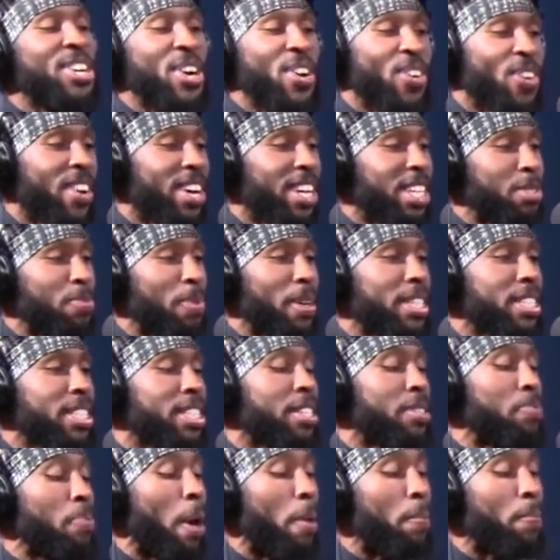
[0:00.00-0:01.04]
was basically
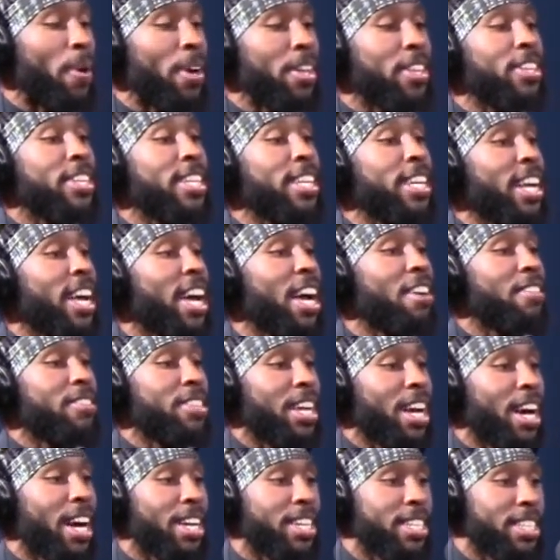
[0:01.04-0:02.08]
my brother didn't have his
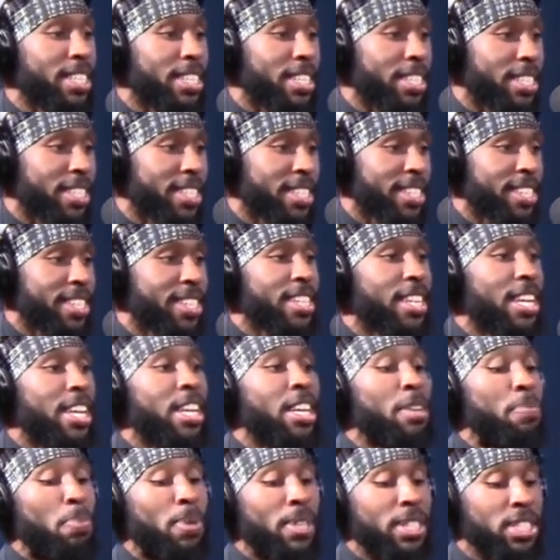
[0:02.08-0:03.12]
ID, and
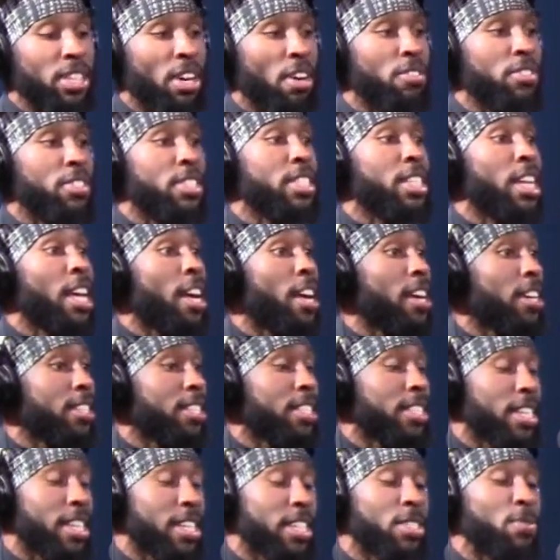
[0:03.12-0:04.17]
the police officer
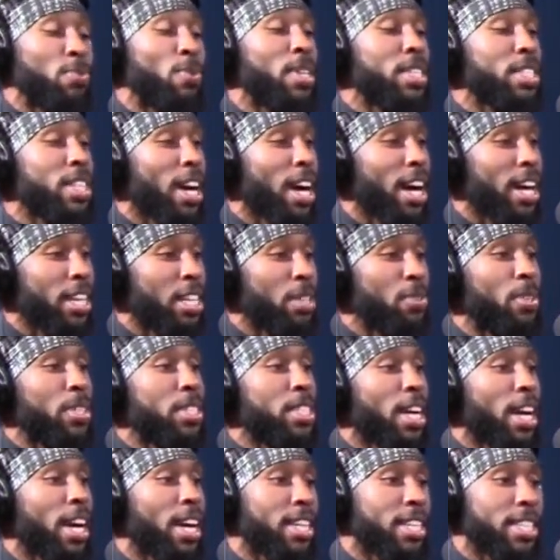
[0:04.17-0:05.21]
says, "Where's your ID? Where's
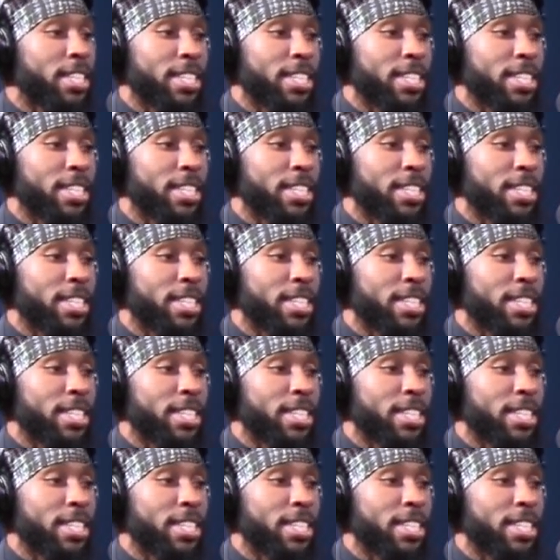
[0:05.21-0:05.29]
your ID?"